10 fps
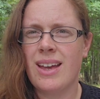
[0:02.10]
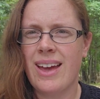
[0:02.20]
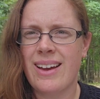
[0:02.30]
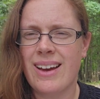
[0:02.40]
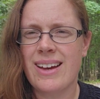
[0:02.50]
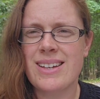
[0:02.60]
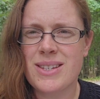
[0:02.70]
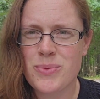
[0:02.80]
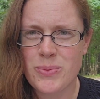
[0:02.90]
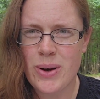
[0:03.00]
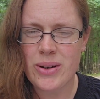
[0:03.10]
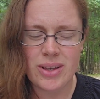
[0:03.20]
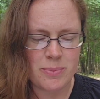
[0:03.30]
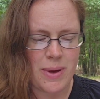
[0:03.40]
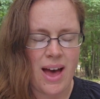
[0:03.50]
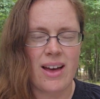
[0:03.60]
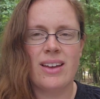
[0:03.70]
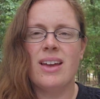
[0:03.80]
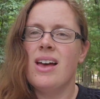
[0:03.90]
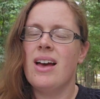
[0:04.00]
Hey guys, welcome
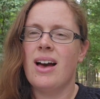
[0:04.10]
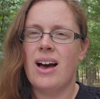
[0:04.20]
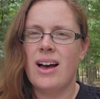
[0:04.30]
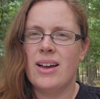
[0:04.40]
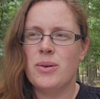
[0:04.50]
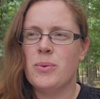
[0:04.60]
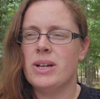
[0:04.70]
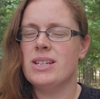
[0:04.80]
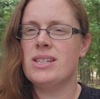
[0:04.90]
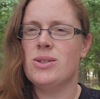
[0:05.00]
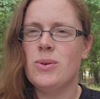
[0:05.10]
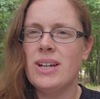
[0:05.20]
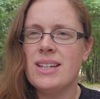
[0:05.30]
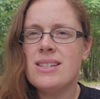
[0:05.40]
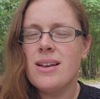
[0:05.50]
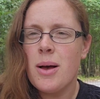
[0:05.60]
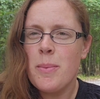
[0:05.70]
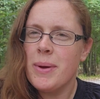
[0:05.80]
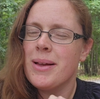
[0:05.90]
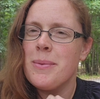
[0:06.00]
back. I was doing
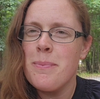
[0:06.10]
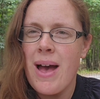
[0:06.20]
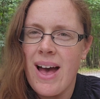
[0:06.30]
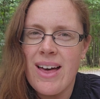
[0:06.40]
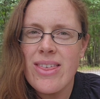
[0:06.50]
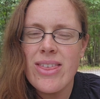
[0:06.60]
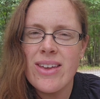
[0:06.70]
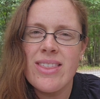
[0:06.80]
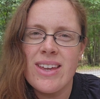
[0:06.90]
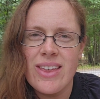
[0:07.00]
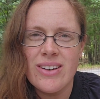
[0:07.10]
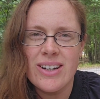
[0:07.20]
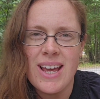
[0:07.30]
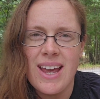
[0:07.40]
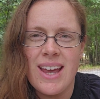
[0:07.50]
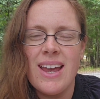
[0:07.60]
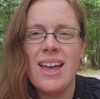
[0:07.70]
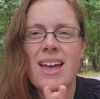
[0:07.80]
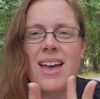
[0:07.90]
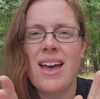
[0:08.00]
some math the other day
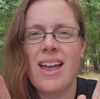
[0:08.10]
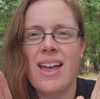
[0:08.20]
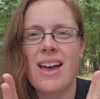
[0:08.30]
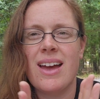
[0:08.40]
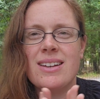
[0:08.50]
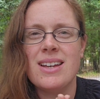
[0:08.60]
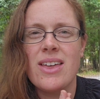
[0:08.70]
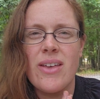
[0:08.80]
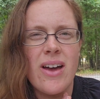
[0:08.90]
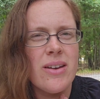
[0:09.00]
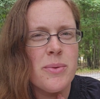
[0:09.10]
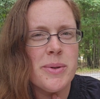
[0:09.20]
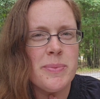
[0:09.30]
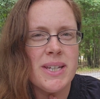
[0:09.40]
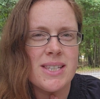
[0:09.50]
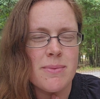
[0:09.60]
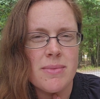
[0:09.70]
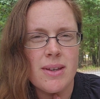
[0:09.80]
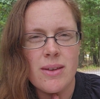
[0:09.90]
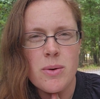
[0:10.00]
and I thought it would be
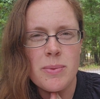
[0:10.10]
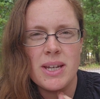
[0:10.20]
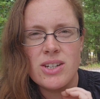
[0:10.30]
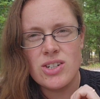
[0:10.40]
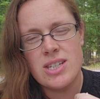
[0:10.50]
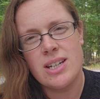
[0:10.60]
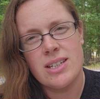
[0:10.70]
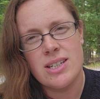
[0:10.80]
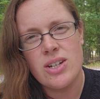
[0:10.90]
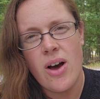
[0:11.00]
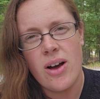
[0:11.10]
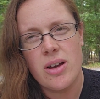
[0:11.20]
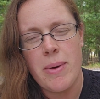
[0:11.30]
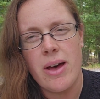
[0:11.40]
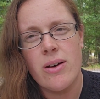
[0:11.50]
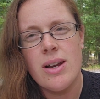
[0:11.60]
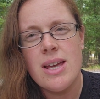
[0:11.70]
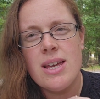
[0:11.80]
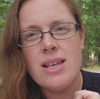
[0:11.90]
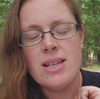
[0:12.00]
something that would be interesting to talk about.
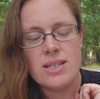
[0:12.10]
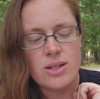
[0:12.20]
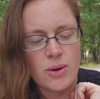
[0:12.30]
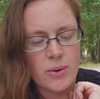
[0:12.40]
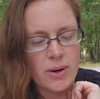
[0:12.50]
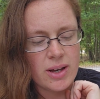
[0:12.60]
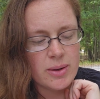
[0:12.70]
So,